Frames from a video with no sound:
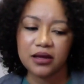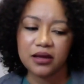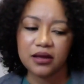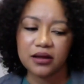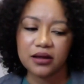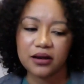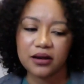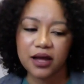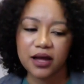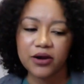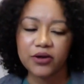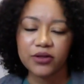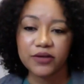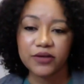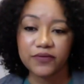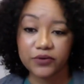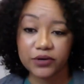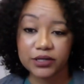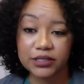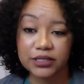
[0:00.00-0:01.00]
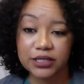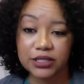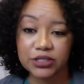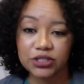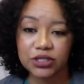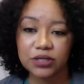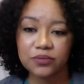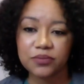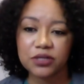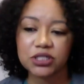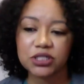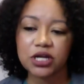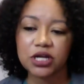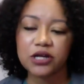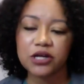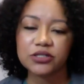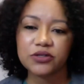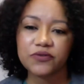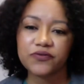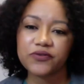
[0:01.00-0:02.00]
not only for attention, but she
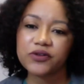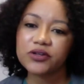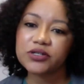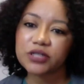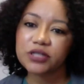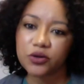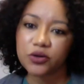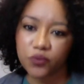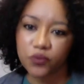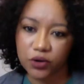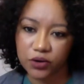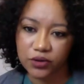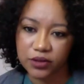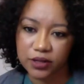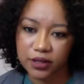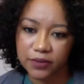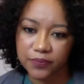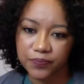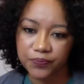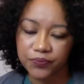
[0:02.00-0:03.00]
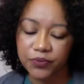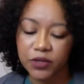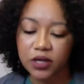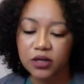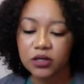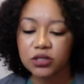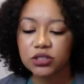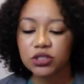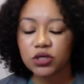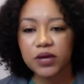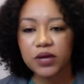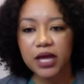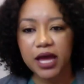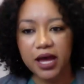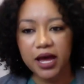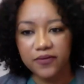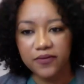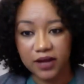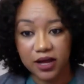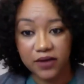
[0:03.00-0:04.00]
also feels unworthy. So we
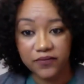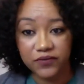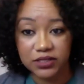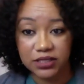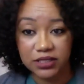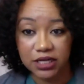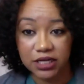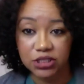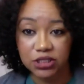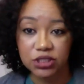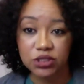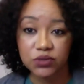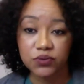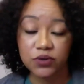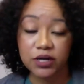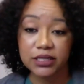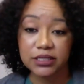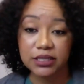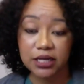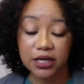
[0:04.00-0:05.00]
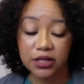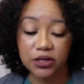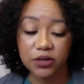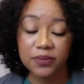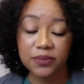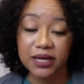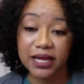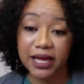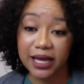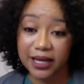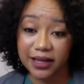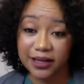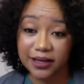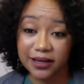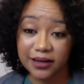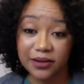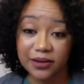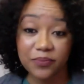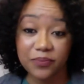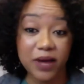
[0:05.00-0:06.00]
have conversations where I tell her, Michaela,
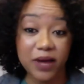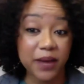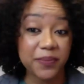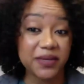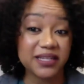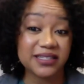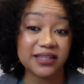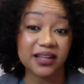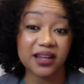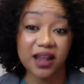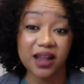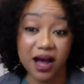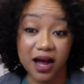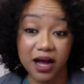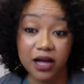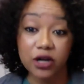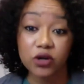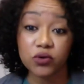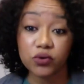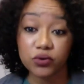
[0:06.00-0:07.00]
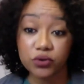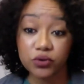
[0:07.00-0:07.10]
Mommy's a lot older